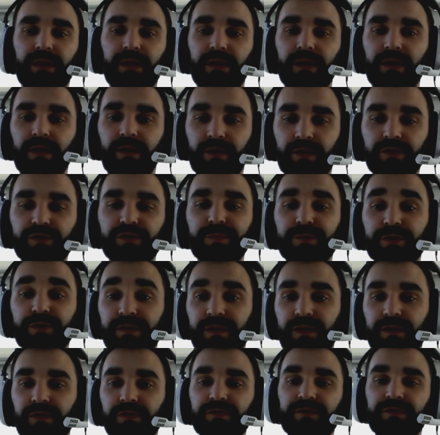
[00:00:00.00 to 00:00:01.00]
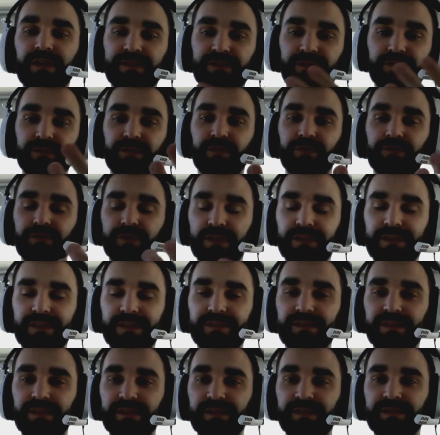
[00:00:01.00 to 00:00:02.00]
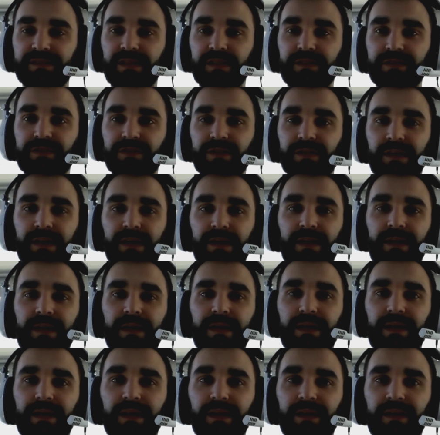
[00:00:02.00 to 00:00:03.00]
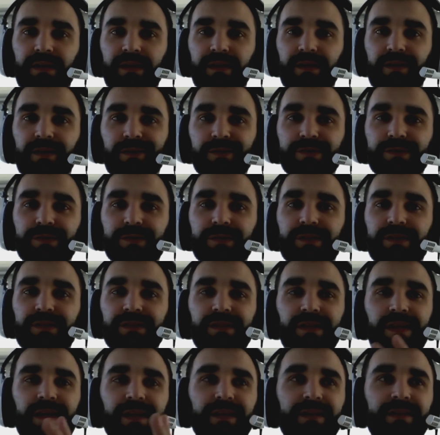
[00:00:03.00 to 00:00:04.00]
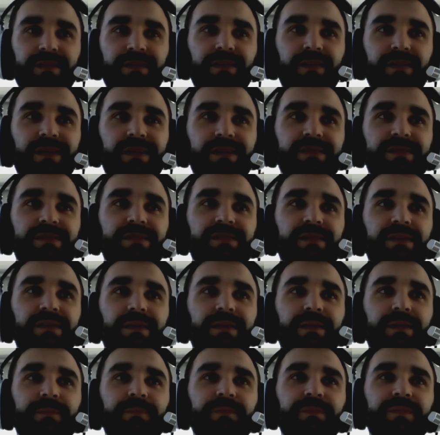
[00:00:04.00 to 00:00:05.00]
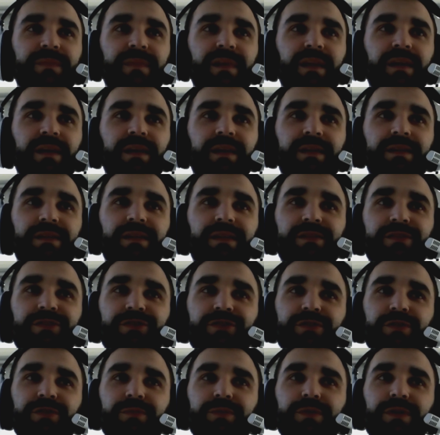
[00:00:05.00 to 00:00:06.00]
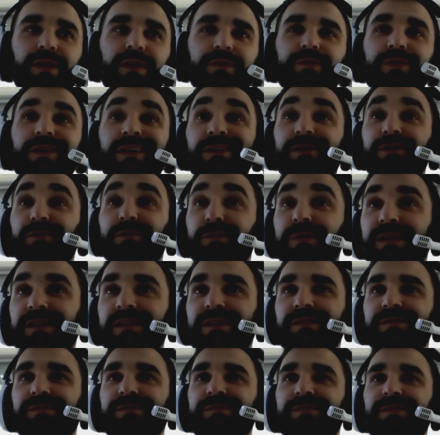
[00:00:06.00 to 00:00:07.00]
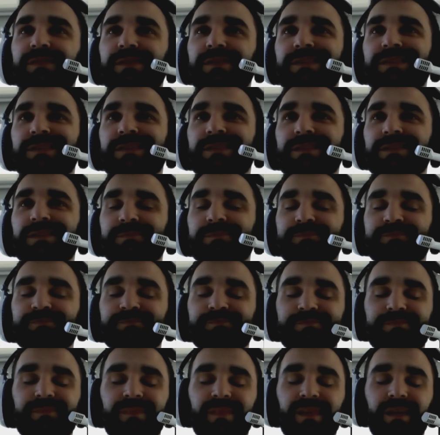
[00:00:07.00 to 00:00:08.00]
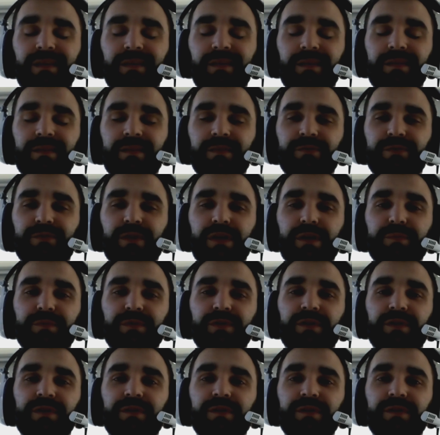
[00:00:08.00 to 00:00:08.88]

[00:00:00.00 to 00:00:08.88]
consumer-driven contracts or contract testing as such. Also, there are like things that show you how you can tweak the framework